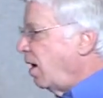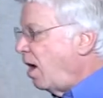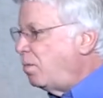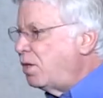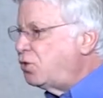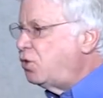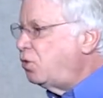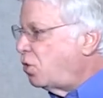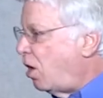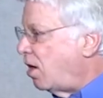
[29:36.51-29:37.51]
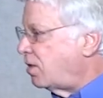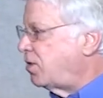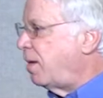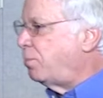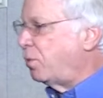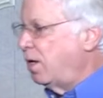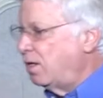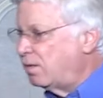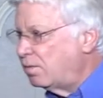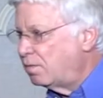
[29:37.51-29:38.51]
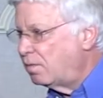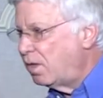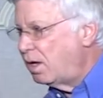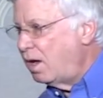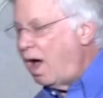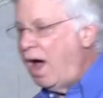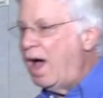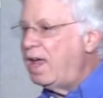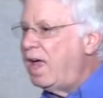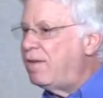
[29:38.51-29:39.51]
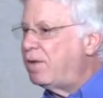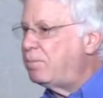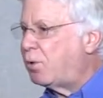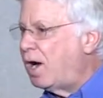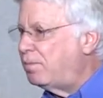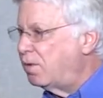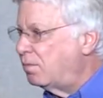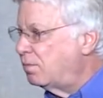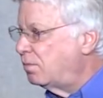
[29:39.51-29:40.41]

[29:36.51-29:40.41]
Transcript: How much do you talk separated? I have a problem.